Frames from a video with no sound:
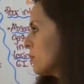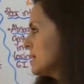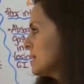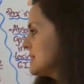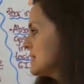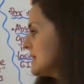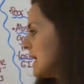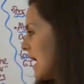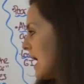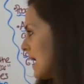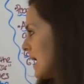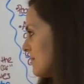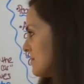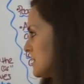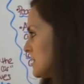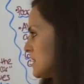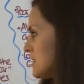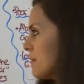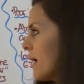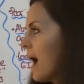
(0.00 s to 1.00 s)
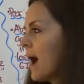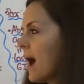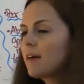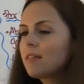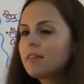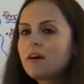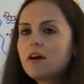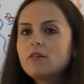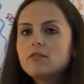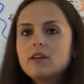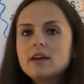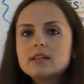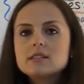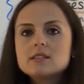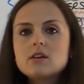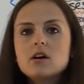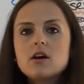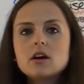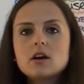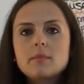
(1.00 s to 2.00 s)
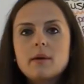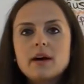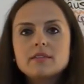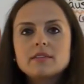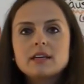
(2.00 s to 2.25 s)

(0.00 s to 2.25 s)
we dive into the patho, let's talk about